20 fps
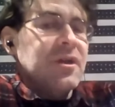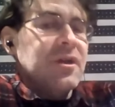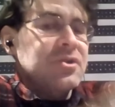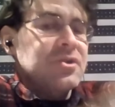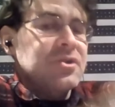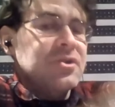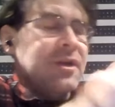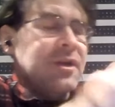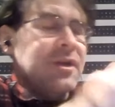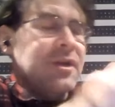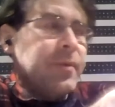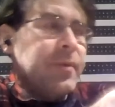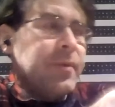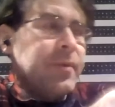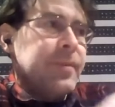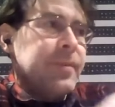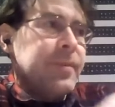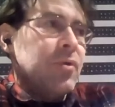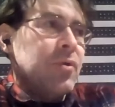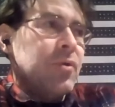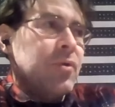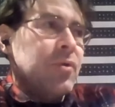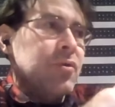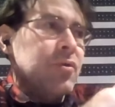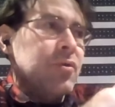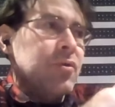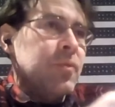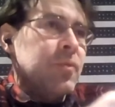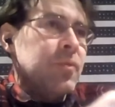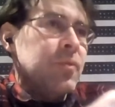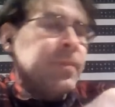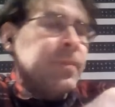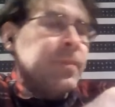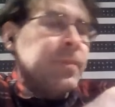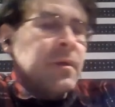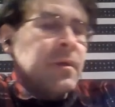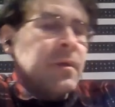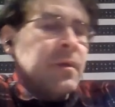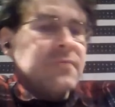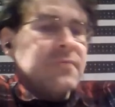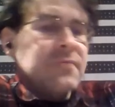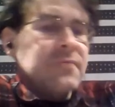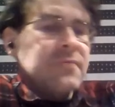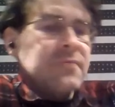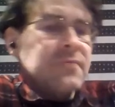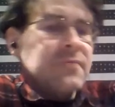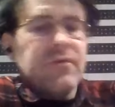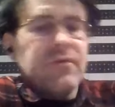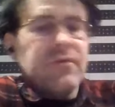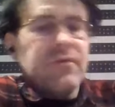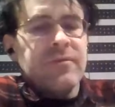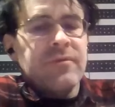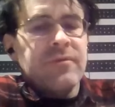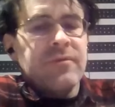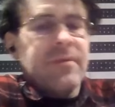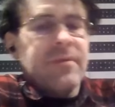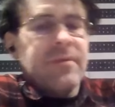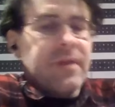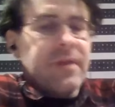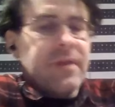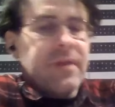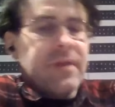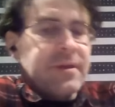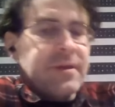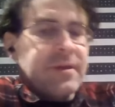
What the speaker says: to help people who suffer from something like,